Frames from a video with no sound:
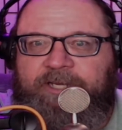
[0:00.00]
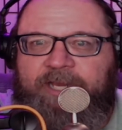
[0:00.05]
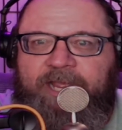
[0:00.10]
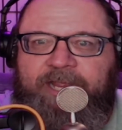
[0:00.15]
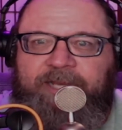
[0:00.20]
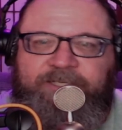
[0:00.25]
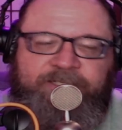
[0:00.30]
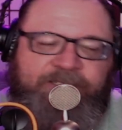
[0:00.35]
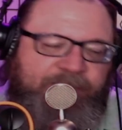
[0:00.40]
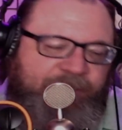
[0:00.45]

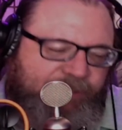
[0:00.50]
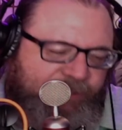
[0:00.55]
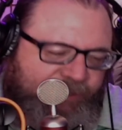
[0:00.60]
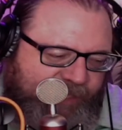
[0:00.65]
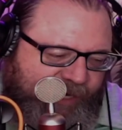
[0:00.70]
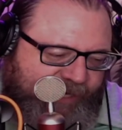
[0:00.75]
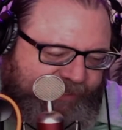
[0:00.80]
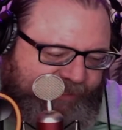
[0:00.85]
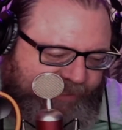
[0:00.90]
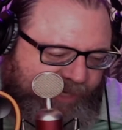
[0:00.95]

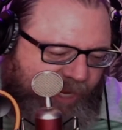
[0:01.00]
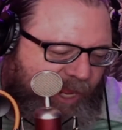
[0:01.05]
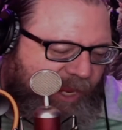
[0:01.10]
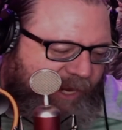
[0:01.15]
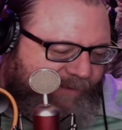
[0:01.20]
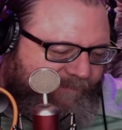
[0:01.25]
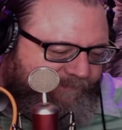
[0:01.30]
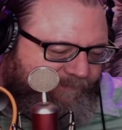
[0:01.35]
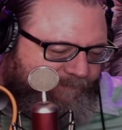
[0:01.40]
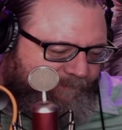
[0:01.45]

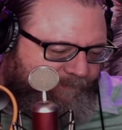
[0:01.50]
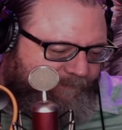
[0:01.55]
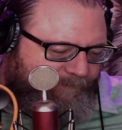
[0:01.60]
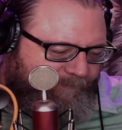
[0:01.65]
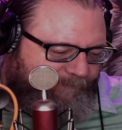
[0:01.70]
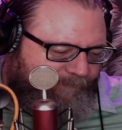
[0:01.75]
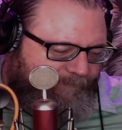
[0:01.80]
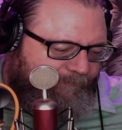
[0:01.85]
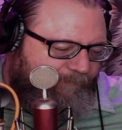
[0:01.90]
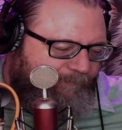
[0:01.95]
1999.
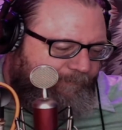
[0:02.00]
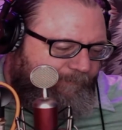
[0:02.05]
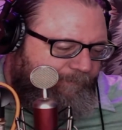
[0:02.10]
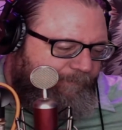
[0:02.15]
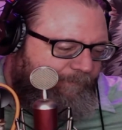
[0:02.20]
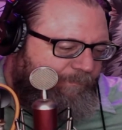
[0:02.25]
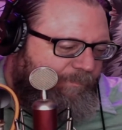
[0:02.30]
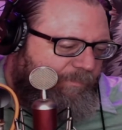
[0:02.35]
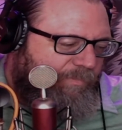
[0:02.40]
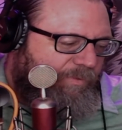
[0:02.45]

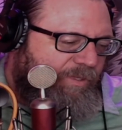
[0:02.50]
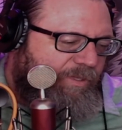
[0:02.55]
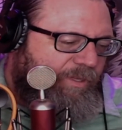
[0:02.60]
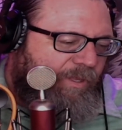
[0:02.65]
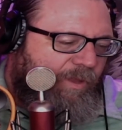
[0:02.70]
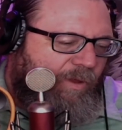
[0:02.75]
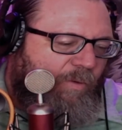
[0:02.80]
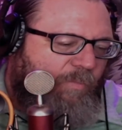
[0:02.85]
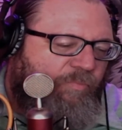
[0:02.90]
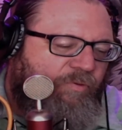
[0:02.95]

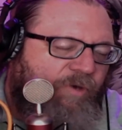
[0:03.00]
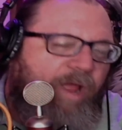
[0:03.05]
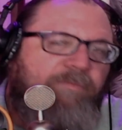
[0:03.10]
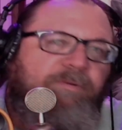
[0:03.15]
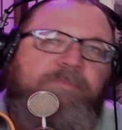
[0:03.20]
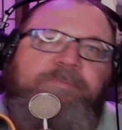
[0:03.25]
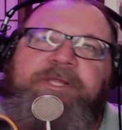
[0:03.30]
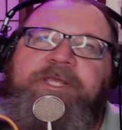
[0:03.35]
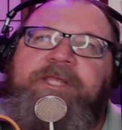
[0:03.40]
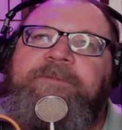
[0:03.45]
Oh,
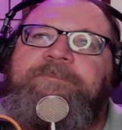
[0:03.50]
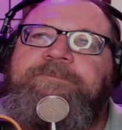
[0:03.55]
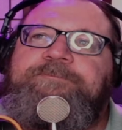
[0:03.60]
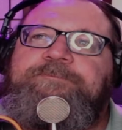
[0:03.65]
probably